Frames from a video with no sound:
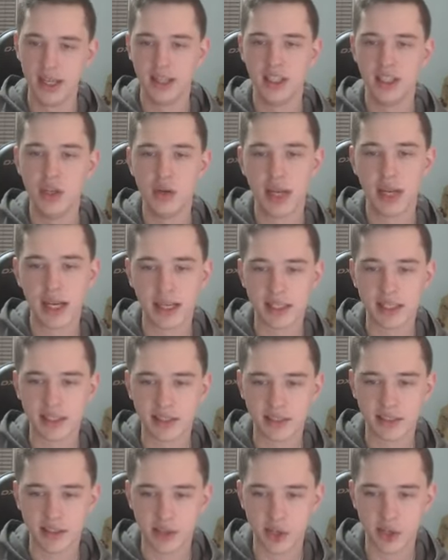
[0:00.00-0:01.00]
You guys
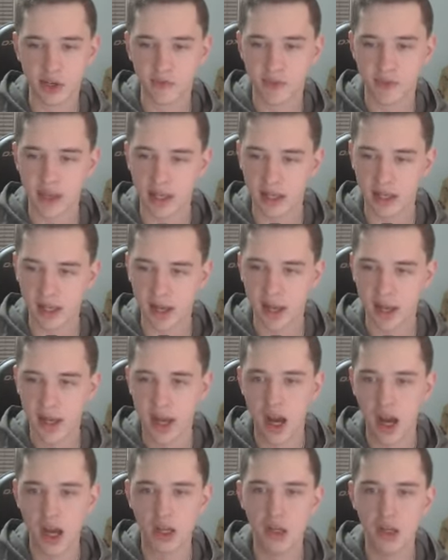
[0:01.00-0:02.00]
deserve a
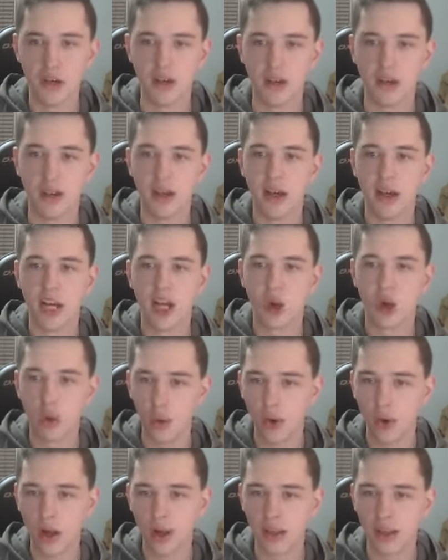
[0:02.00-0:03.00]
a good
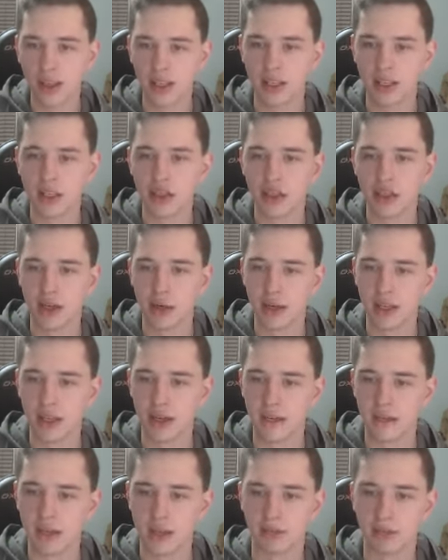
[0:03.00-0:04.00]
quality showing
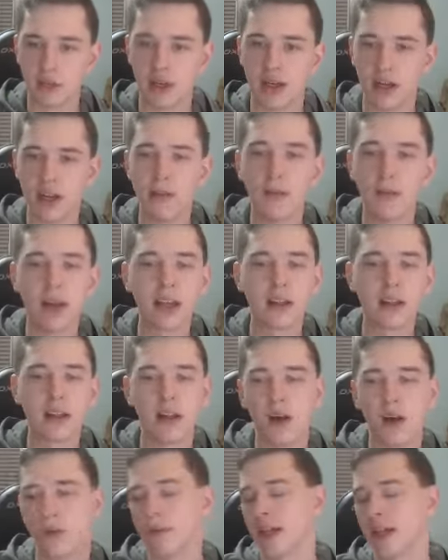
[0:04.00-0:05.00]
of this mod. And Michael,
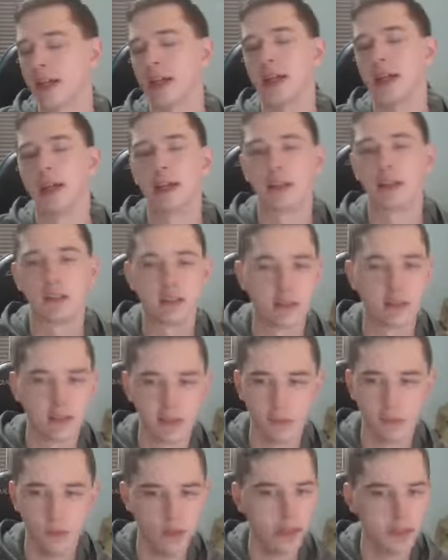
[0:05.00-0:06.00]
oh my gosh.
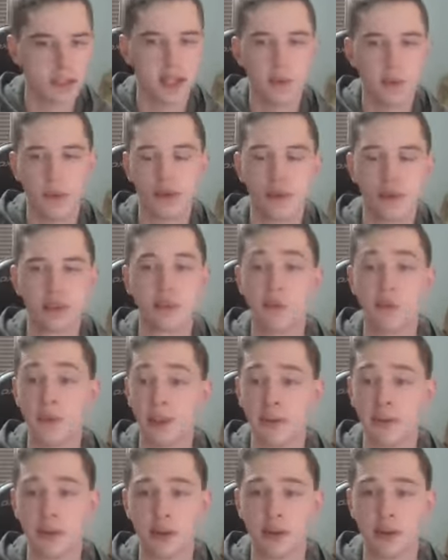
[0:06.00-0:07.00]
What is up with those
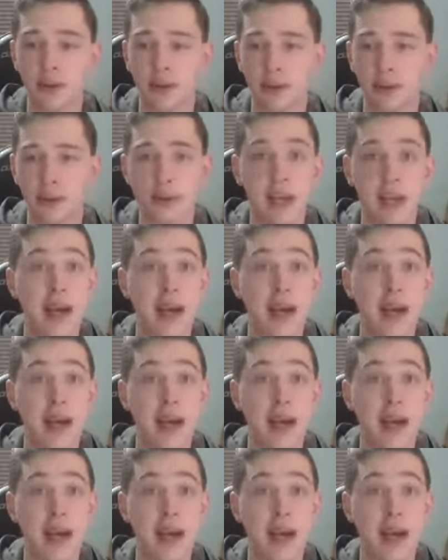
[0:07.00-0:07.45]
invisible hurdles?